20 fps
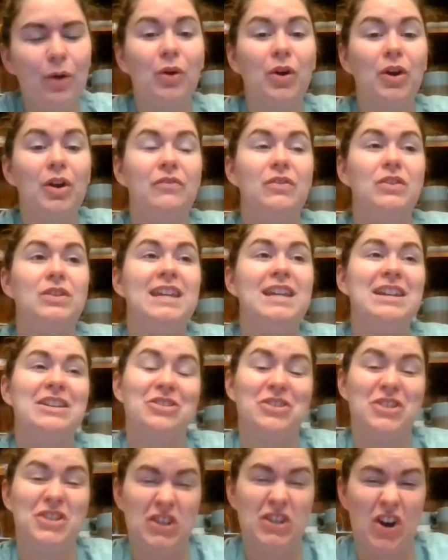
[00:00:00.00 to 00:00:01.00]
Or if you take
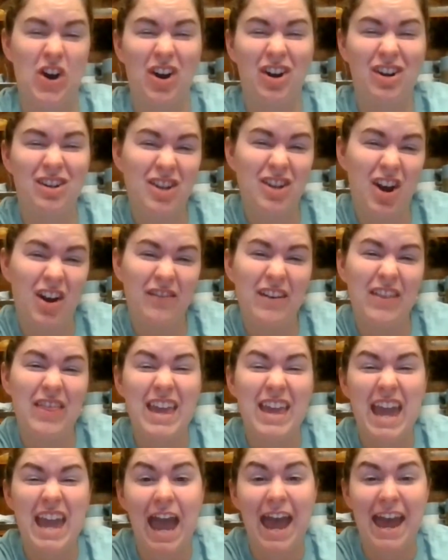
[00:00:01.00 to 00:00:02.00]
your socks off at
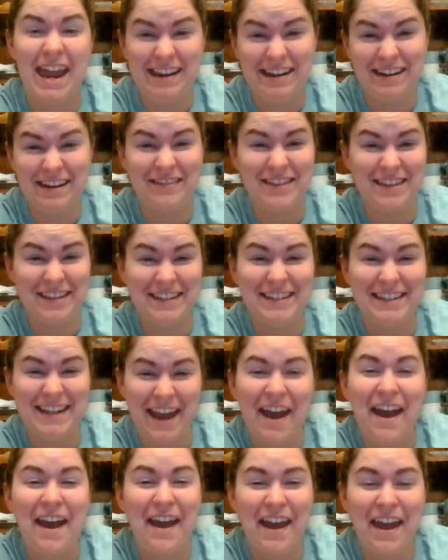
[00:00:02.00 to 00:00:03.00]
the end of the
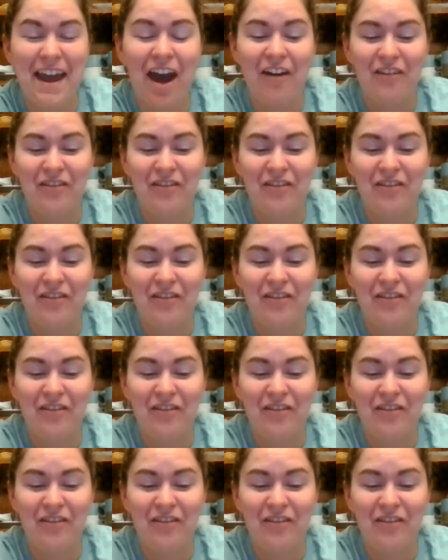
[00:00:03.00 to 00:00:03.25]
day